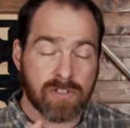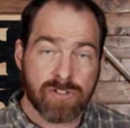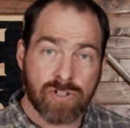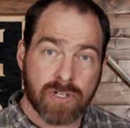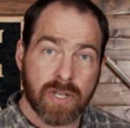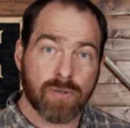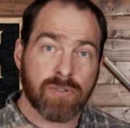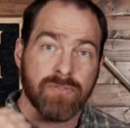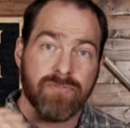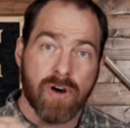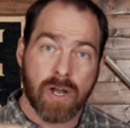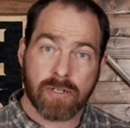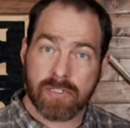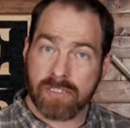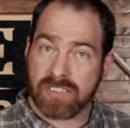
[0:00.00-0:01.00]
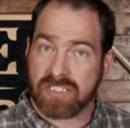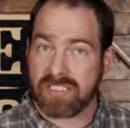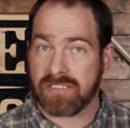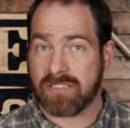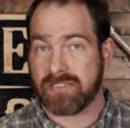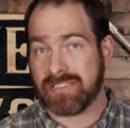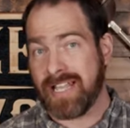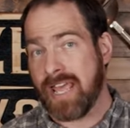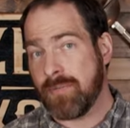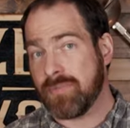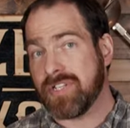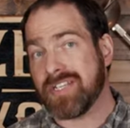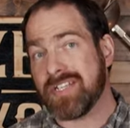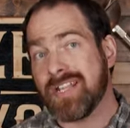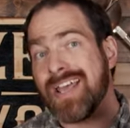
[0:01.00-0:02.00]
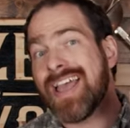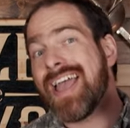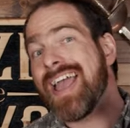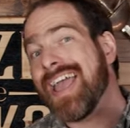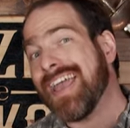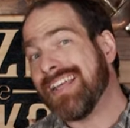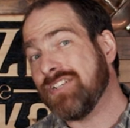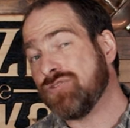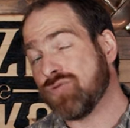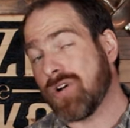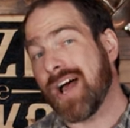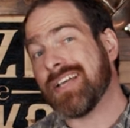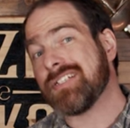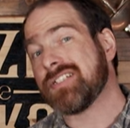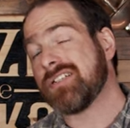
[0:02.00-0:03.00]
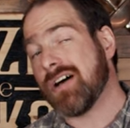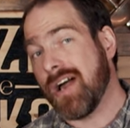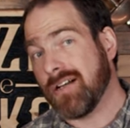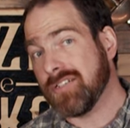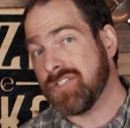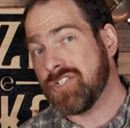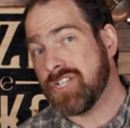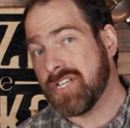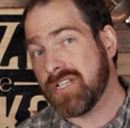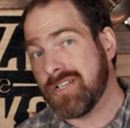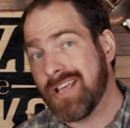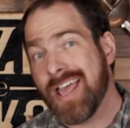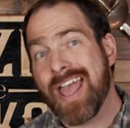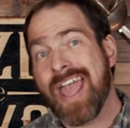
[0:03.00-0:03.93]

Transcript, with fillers: took out the vodka, slammed in a dry style gin,